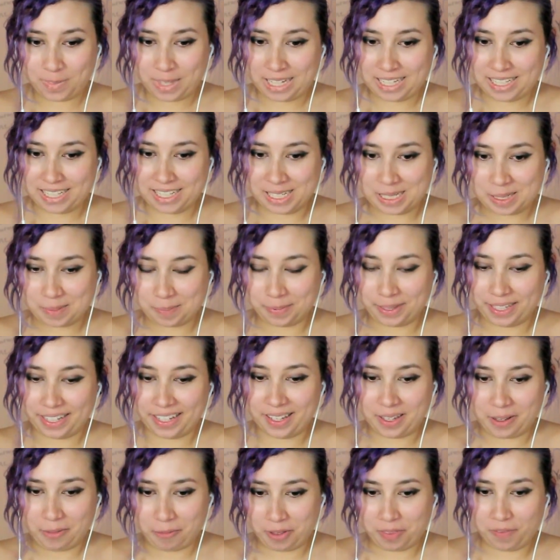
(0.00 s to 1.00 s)
She's
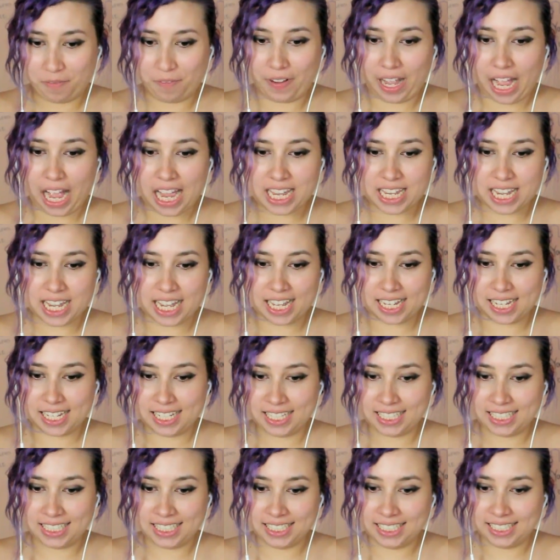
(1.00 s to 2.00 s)
playing with fire.
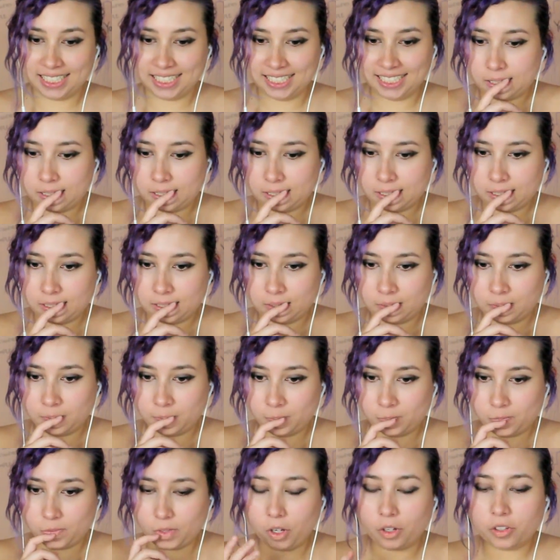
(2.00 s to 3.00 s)

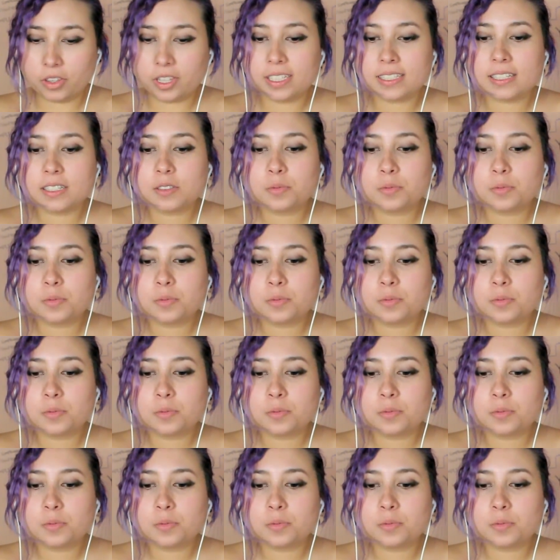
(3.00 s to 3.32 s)
Oh, this